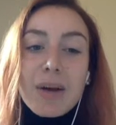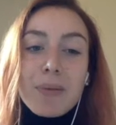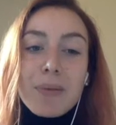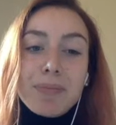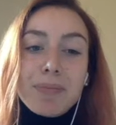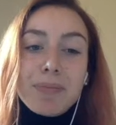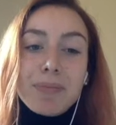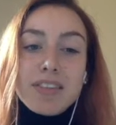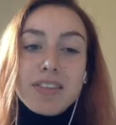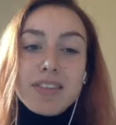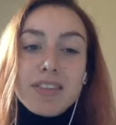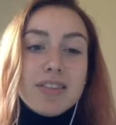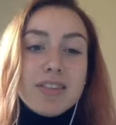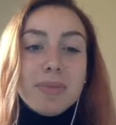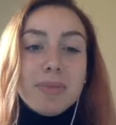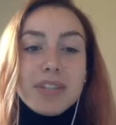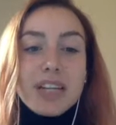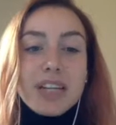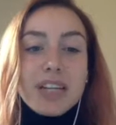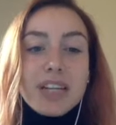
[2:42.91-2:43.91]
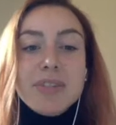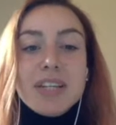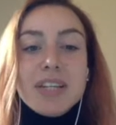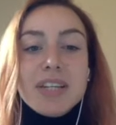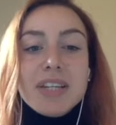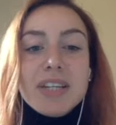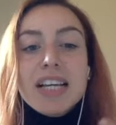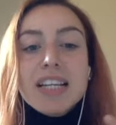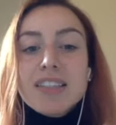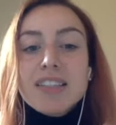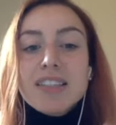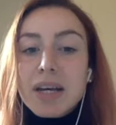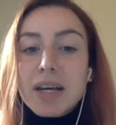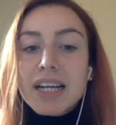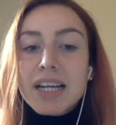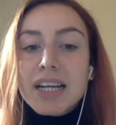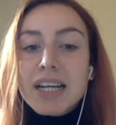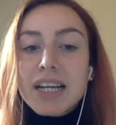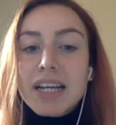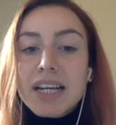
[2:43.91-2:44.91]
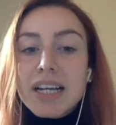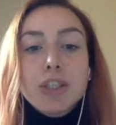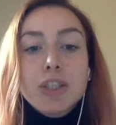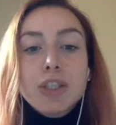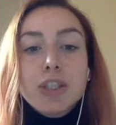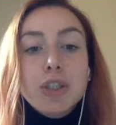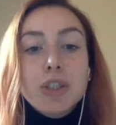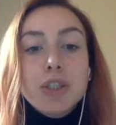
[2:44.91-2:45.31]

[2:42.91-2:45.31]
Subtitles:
because sometimes I spend too